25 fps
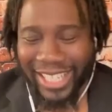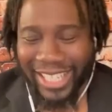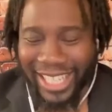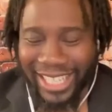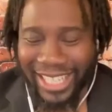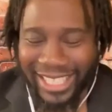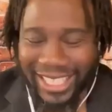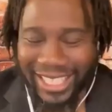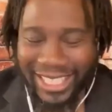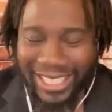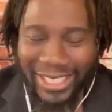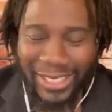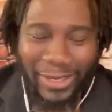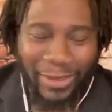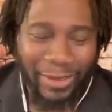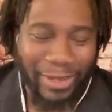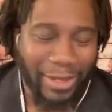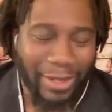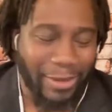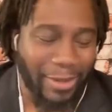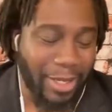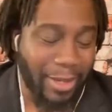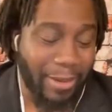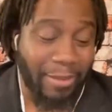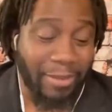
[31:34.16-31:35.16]
disagree
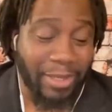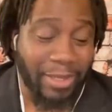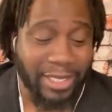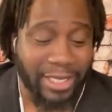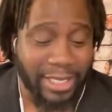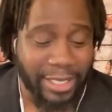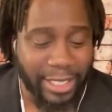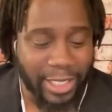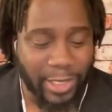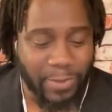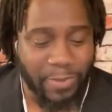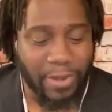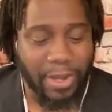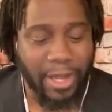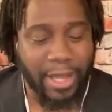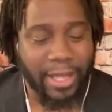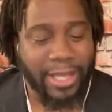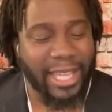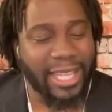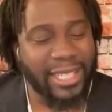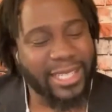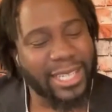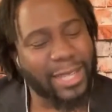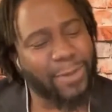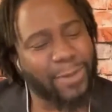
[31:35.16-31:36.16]
with him, I'm listening to his
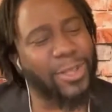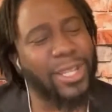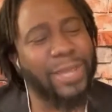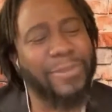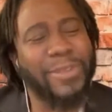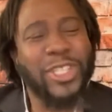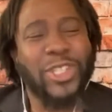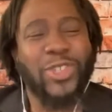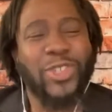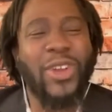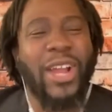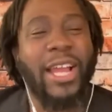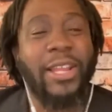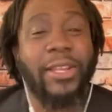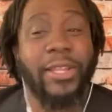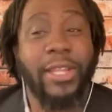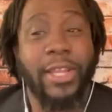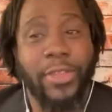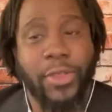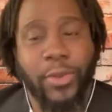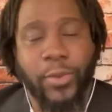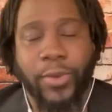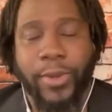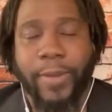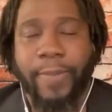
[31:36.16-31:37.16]
podcast. I say, well, let me try
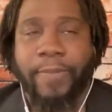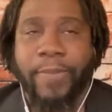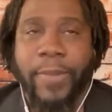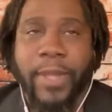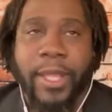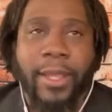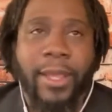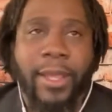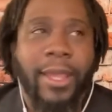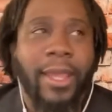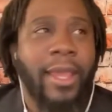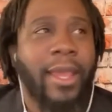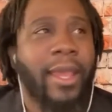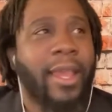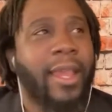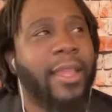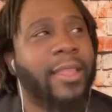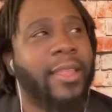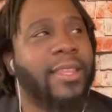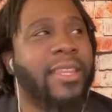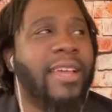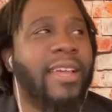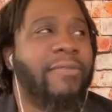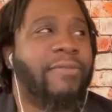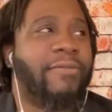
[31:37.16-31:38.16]
another one.
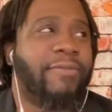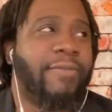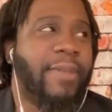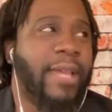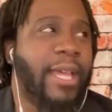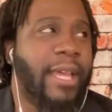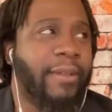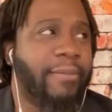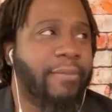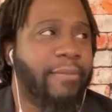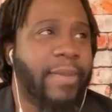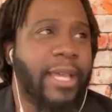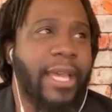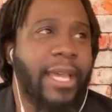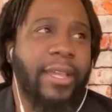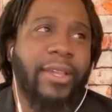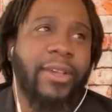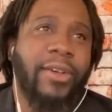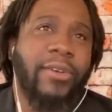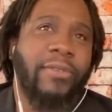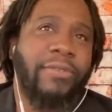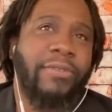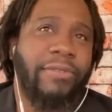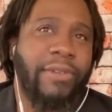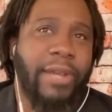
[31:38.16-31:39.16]
And then I
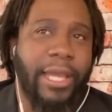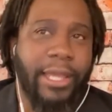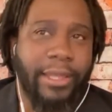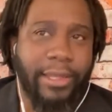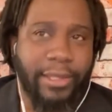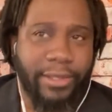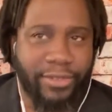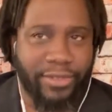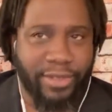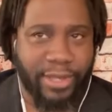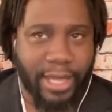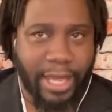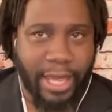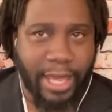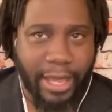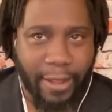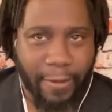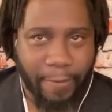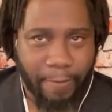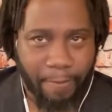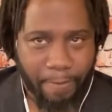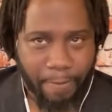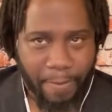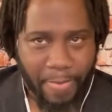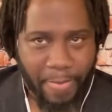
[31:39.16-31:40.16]
go find this guy
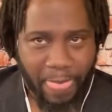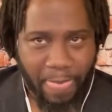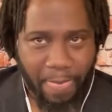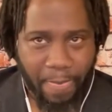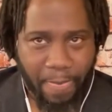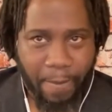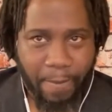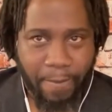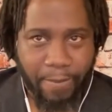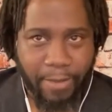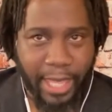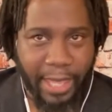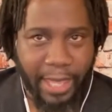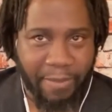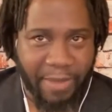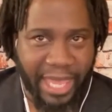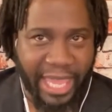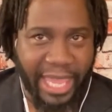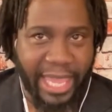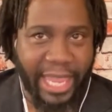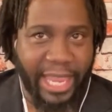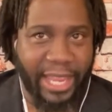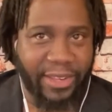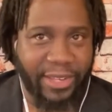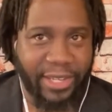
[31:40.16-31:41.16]
named
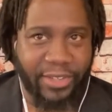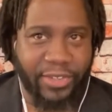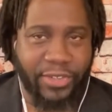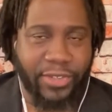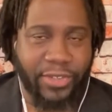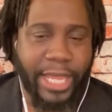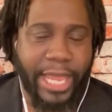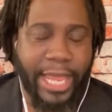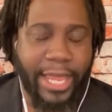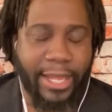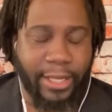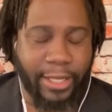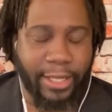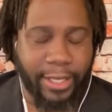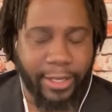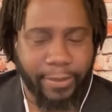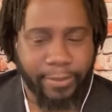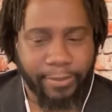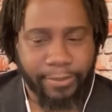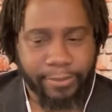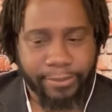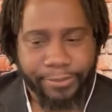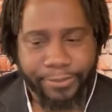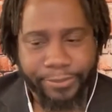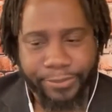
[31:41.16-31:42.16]
Andy Stanley,
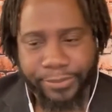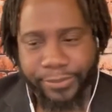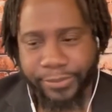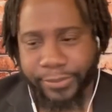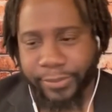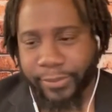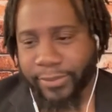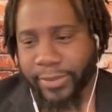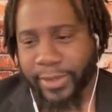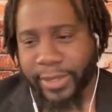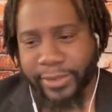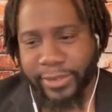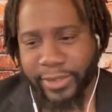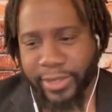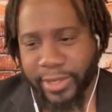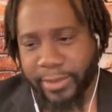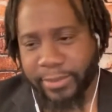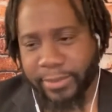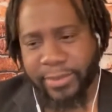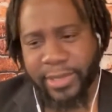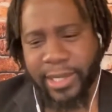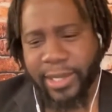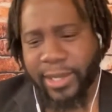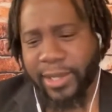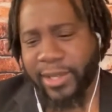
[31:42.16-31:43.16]

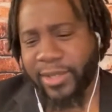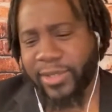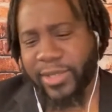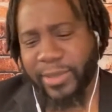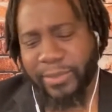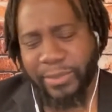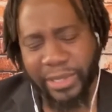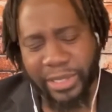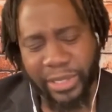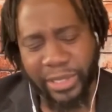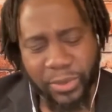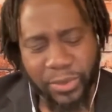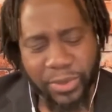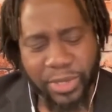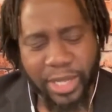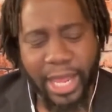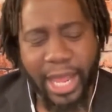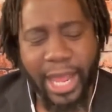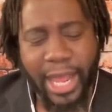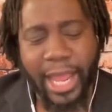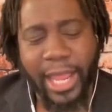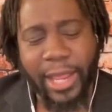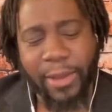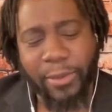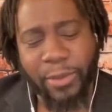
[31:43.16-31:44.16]
some little
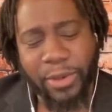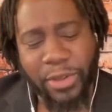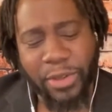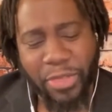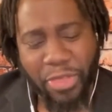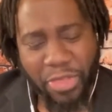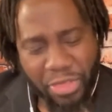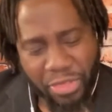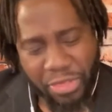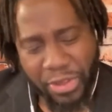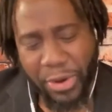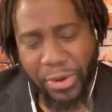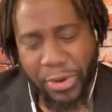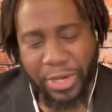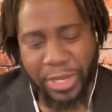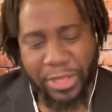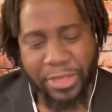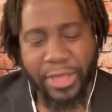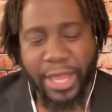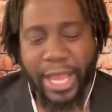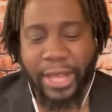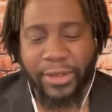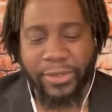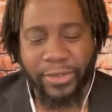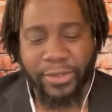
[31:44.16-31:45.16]
guy with a
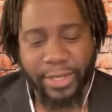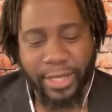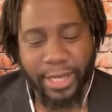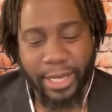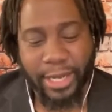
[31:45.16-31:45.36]
30,000